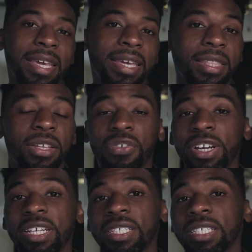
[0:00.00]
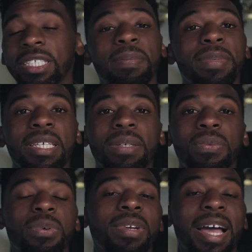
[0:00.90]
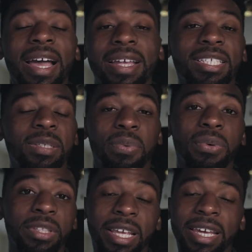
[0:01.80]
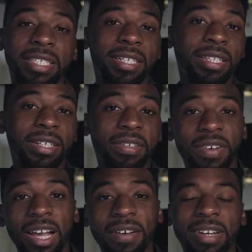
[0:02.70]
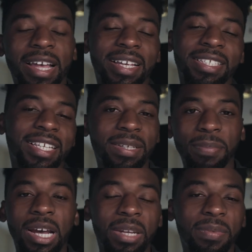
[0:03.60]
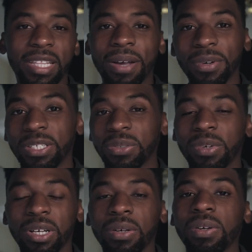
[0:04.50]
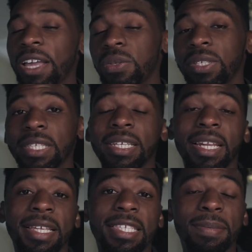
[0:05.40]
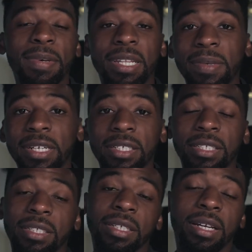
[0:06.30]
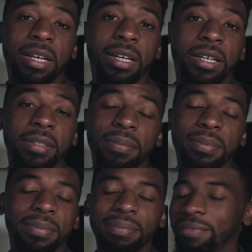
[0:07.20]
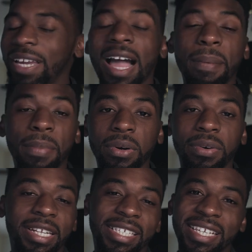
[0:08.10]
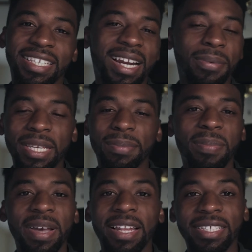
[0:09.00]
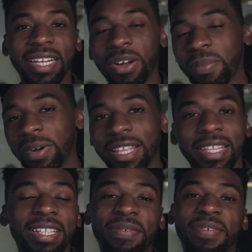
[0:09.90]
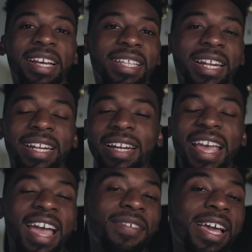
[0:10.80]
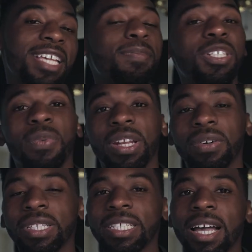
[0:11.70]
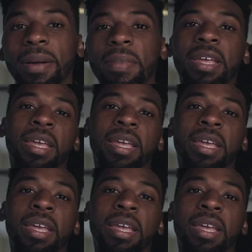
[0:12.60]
And the crane just simply will not support the 18 to 35. And I guess that's a problem with that one as well. I used the 10 to 18 millimeters combo. And as I said, I was able to balance it out. But I think the fact that I didn't have as much weight on the top